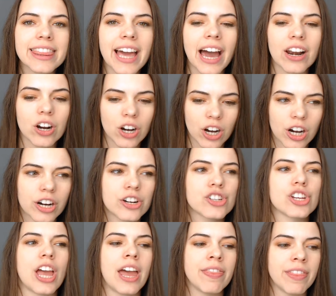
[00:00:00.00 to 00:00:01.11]
that urge
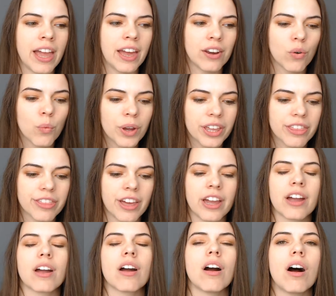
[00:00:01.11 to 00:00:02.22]
and then we
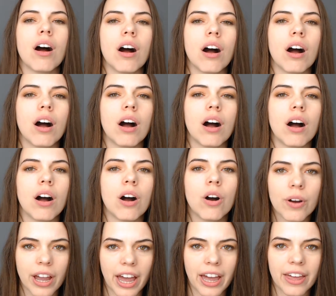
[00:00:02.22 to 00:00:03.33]
think,
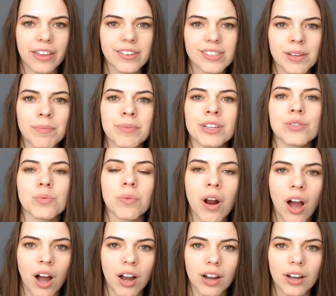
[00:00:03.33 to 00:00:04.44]
okay, something's
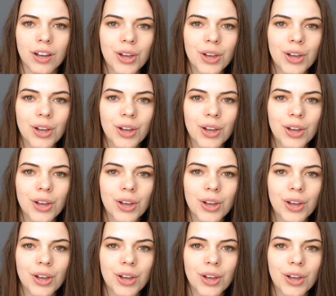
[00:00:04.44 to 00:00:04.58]
wrong.